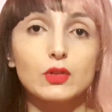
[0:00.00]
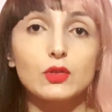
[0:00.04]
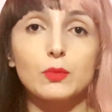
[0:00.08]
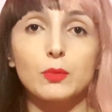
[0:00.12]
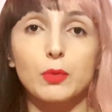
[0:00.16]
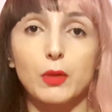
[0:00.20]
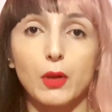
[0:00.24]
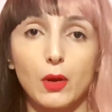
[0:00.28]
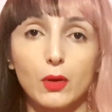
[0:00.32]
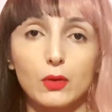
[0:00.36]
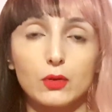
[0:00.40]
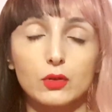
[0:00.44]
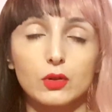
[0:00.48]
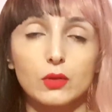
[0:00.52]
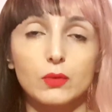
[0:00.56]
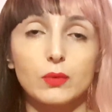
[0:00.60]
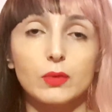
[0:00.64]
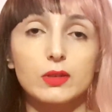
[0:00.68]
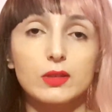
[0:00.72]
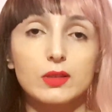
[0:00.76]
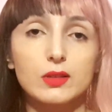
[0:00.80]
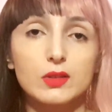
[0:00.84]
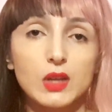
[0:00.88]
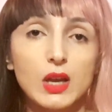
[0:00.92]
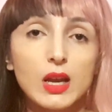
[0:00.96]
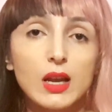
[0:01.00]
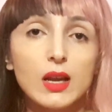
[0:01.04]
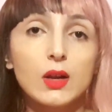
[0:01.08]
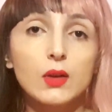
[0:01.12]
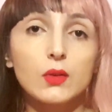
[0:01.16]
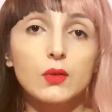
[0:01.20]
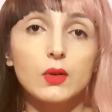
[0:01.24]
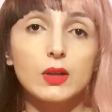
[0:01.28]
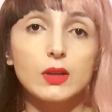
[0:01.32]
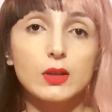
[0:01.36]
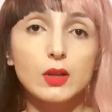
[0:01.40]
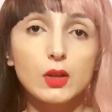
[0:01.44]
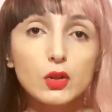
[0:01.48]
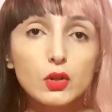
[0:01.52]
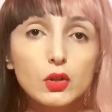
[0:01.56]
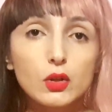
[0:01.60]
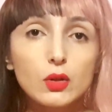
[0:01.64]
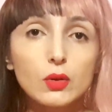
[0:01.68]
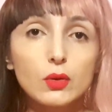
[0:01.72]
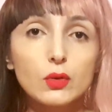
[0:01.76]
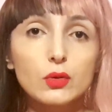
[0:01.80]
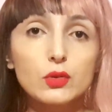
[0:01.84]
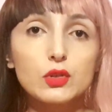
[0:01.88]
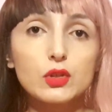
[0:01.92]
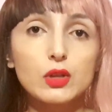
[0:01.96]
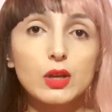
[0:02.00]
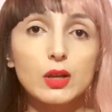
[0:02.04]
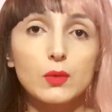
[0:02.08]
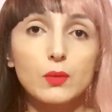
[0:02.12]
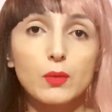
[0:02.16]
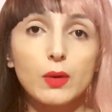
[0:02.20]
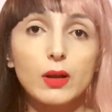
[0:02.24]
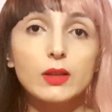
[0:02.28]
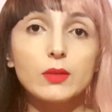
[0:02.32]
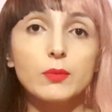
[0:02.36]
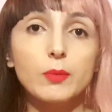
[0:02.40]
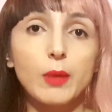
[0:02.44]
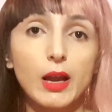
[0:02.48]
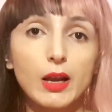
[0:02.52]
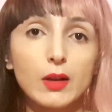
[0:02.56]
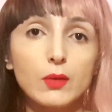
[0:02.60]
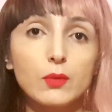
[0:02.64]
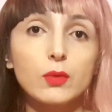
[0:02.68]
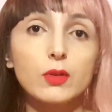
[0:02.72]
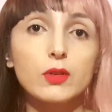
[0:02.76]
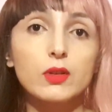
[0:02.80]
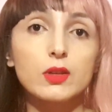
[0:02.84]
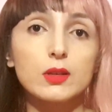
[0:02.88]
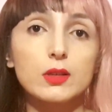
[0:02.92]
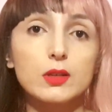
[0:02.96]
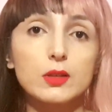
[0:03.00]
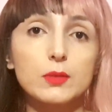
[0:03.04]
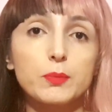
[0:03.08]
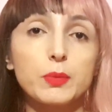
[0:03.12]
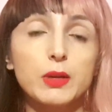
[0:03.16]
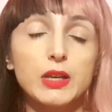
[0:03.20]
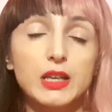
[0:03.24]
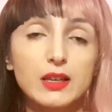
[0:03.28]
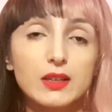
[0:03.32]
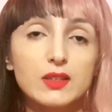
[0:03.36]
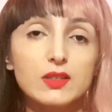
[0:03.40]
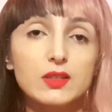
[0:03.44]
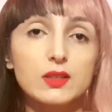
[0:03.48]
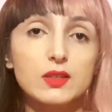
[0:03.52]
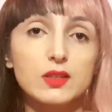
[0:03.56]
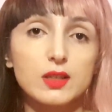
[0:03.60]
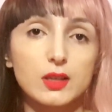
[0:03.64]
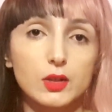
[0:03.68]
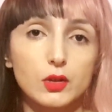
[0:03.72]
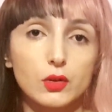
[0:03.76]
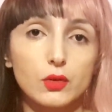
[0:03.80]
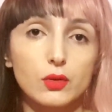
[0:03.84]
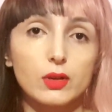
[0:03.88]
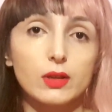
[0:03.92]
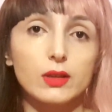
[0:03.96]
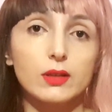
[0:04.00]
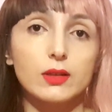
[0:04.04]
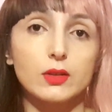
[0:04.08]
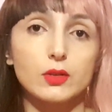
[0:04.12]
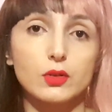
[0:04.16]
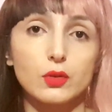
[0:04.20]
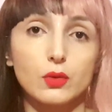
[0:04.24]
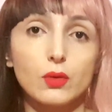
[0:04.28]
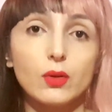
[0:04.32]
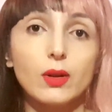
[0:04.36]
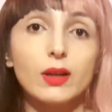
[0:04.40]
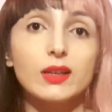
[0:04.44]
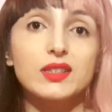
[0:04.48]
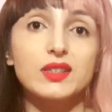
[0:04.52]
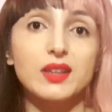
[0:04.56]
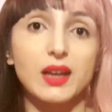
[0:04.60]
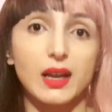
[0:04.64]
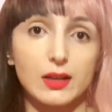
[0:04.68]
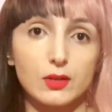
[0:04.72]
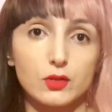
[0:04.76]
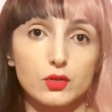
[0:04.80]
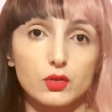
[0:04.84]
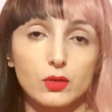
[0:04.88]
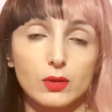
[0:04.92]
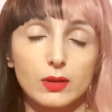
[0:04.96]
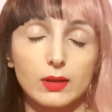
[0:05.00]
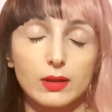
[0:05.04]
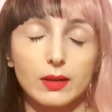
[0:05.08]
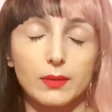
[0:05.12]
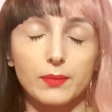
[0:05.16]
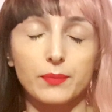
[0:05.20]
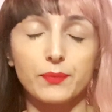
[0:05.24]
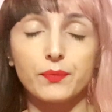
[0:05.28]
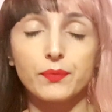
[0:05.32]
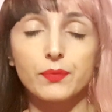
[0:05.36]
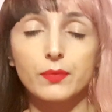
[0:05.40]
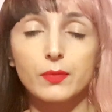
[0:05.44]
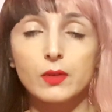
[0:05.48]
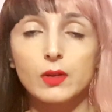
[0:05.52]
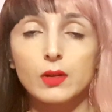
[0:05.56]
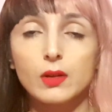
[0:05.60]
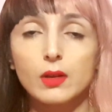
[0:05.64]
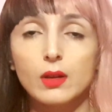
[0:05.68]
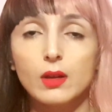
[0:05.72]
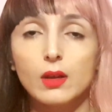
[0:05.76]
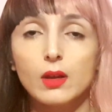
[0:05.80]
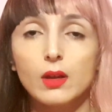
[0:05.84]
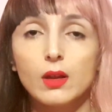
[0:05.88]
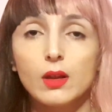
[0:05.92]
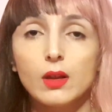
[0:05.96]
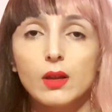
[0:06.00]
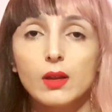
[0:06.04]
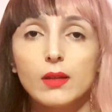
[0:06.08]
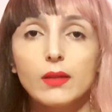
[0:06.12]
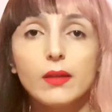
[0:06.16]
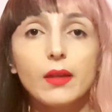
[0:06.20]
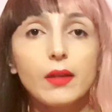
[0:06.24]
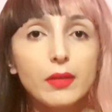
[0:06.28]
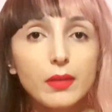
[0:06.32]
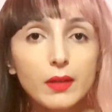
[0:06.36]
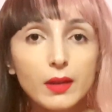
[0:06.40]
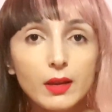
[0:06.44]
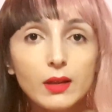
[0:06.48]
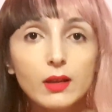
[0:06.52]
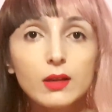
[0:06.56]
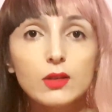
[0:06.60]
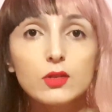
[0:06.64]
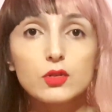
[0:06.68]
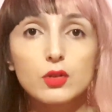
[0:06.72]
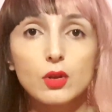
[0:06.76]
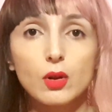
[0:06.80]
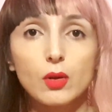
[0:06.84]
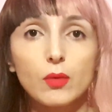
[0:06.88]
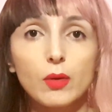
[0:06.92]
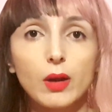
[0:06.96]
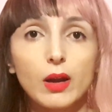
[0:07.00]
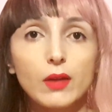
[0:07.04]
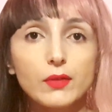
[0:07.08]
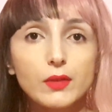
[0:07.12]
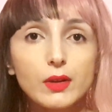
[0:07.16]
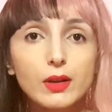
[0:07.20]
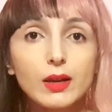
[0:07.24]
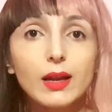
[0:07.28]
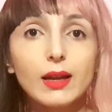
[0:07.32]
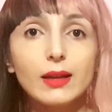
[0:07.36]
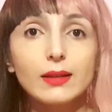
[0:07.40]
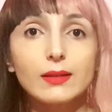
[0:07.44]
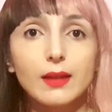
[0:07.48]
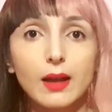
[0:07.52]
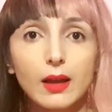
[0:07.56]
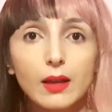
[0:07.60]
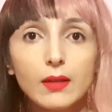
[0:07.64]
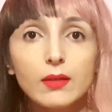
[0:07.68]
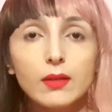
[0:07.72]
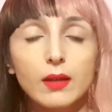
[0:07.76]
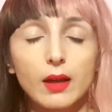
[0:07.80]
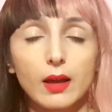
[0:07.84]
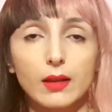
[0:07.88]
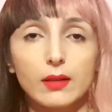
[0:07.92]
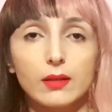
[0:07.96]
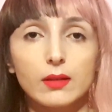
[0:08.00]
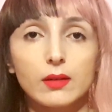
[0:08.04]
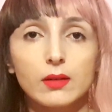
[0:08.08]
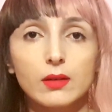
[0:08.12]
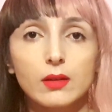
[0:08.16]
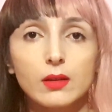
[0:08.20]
who blocked you, which is ridiculous and what men with penis insecurity do, essentially. The thing is, though, after I had done that,